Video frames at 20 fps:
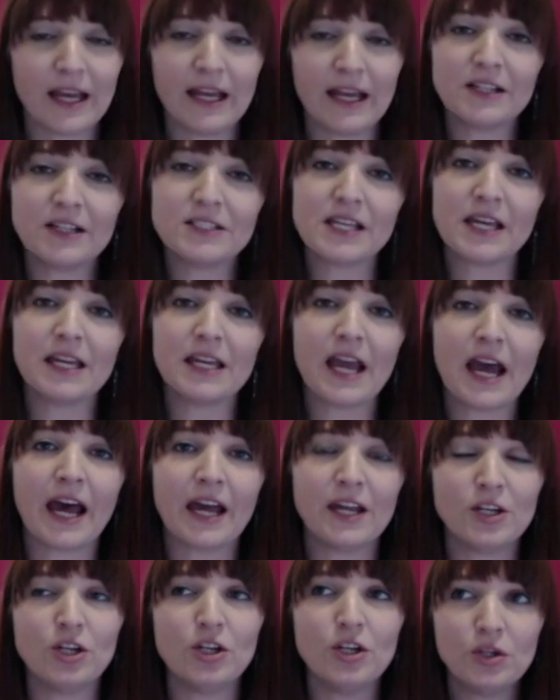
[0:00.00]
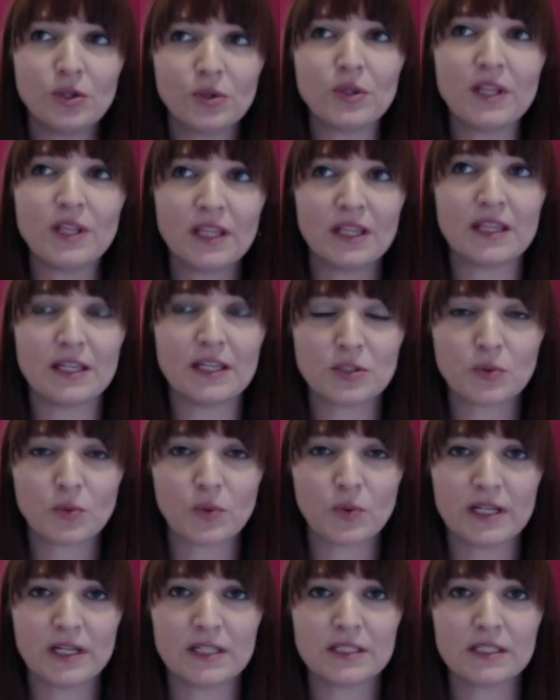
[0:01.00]
And I'll tell you, I knew that this
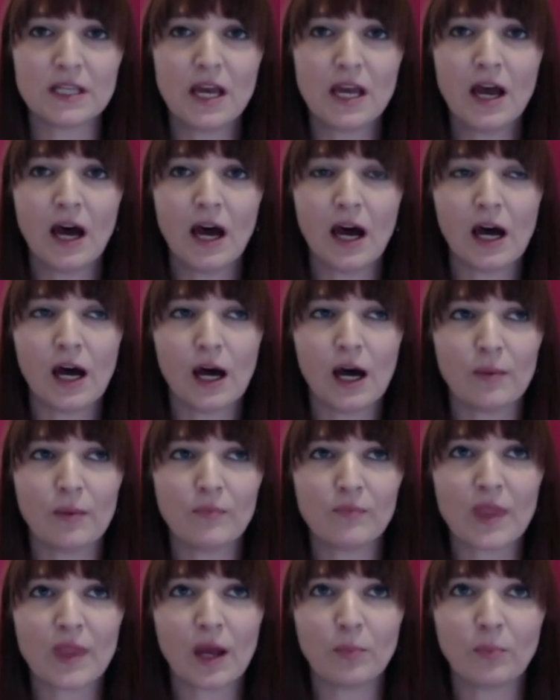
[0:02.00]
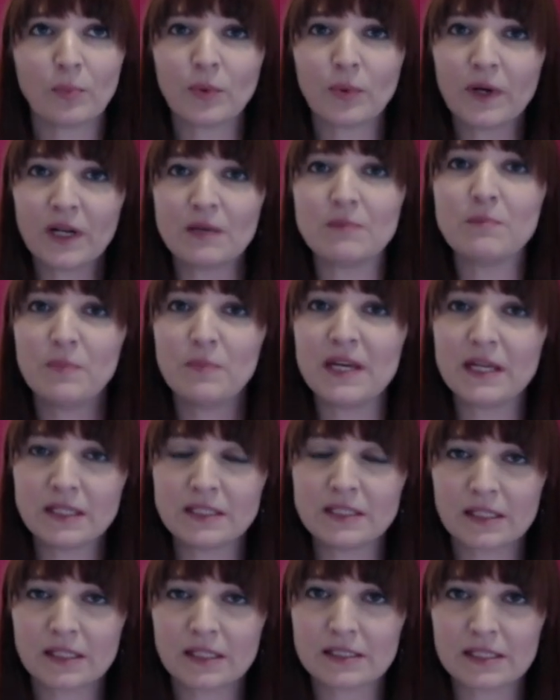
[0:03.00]
was a pretty big
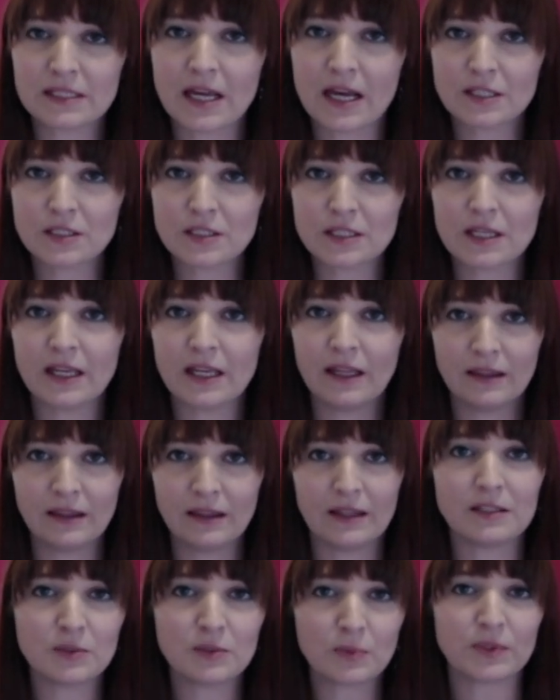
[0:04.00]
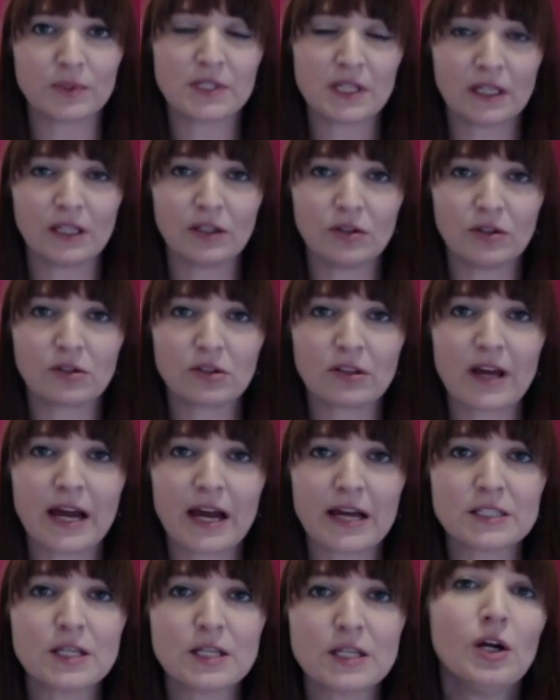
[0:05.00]
success in this particular
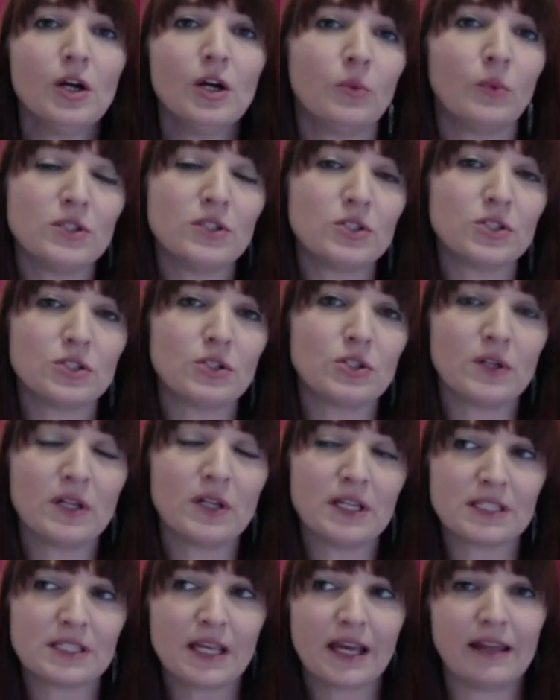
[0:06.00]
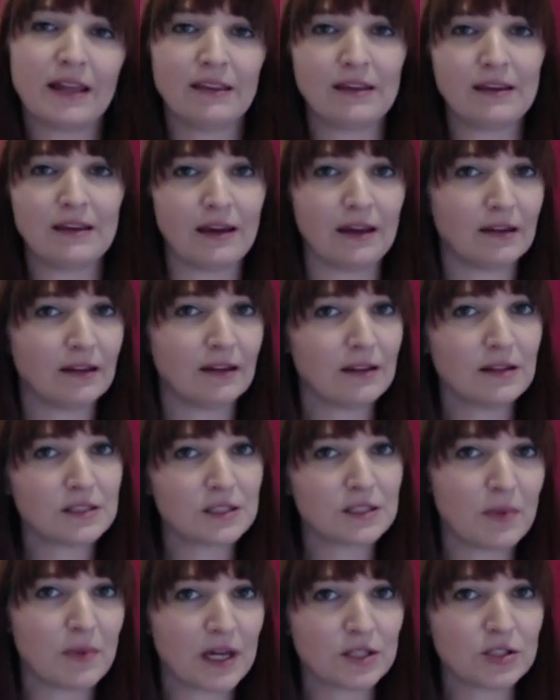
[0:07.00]
class when students at the end of the
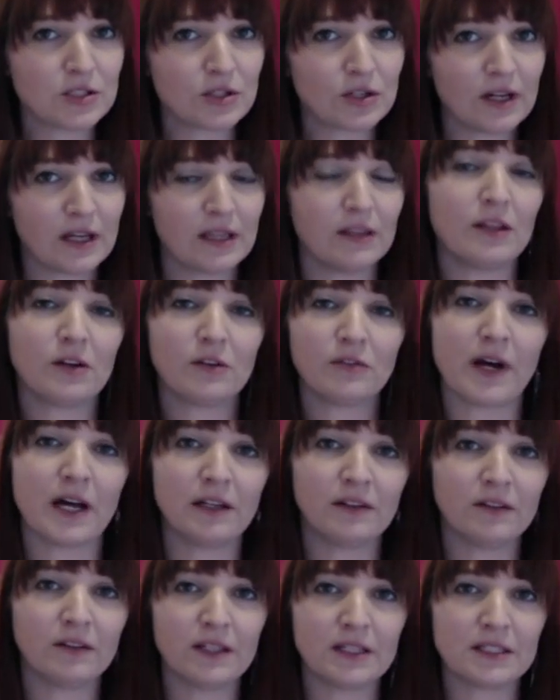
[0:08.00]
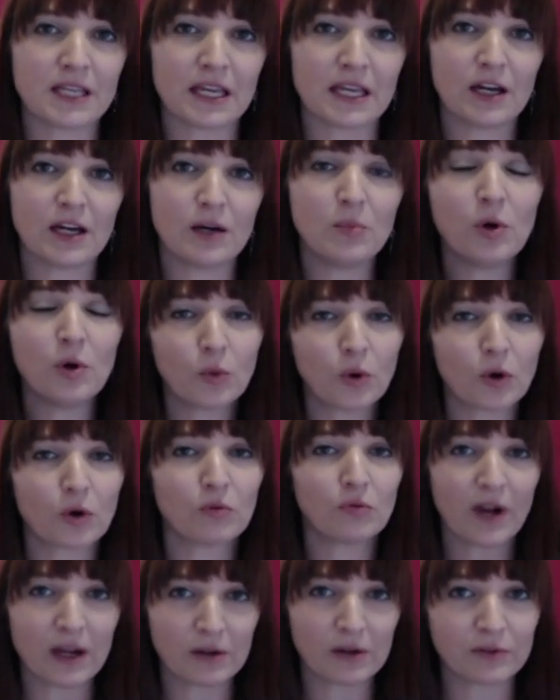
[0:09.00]
semester in their final exam
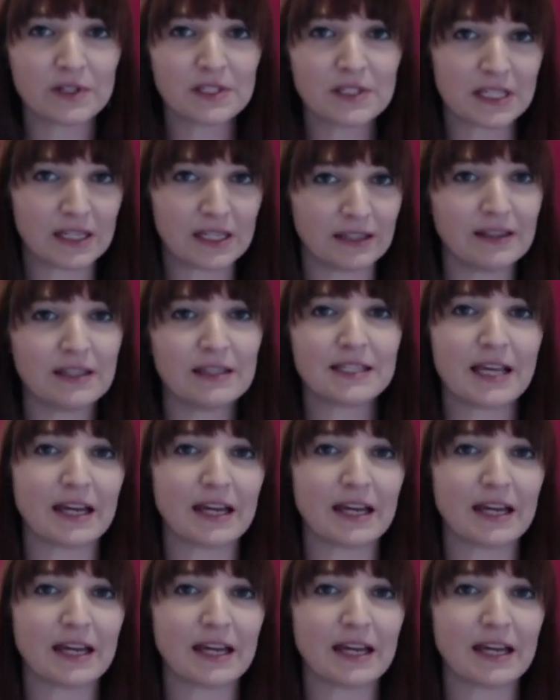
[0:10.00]
were referencing this